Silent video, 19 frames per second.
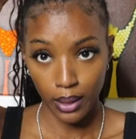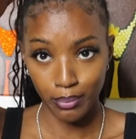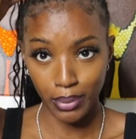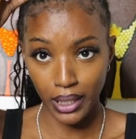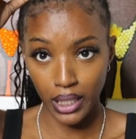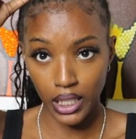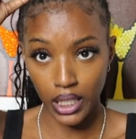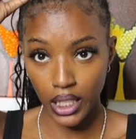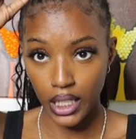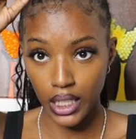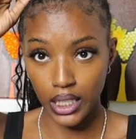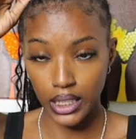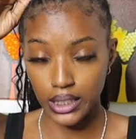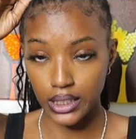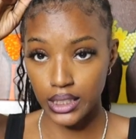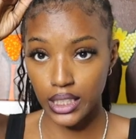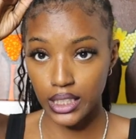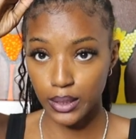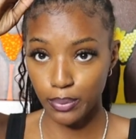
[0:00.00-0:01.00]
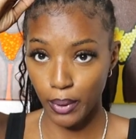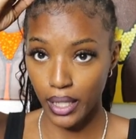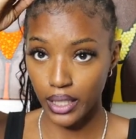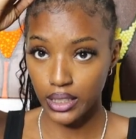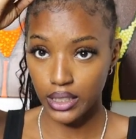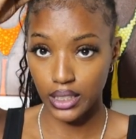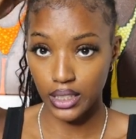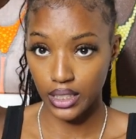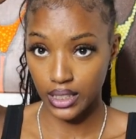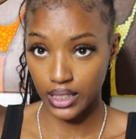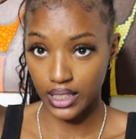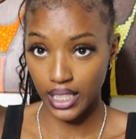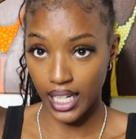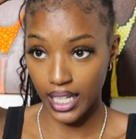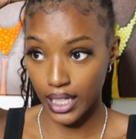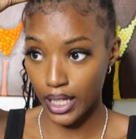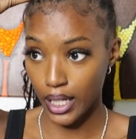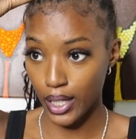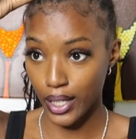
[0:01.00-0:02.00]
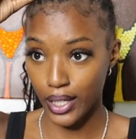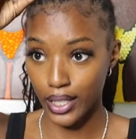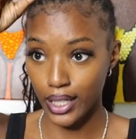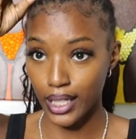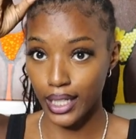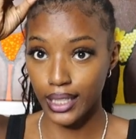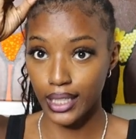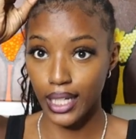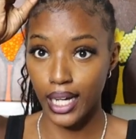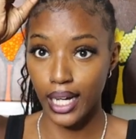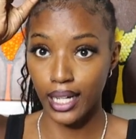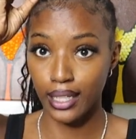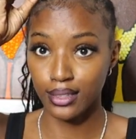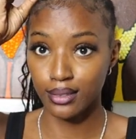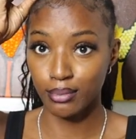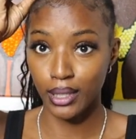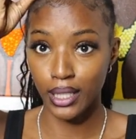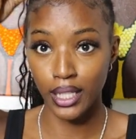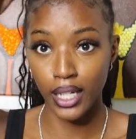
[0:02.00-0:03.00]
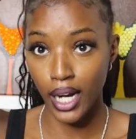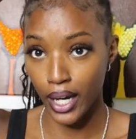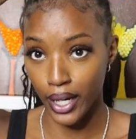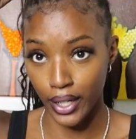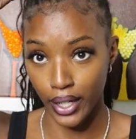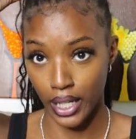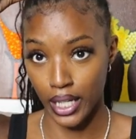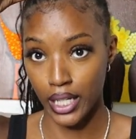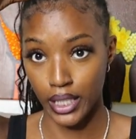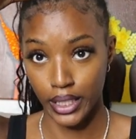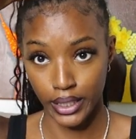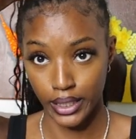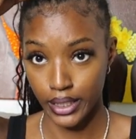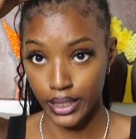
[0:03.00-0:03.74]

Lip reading: because this person sat there and let the house be dirty.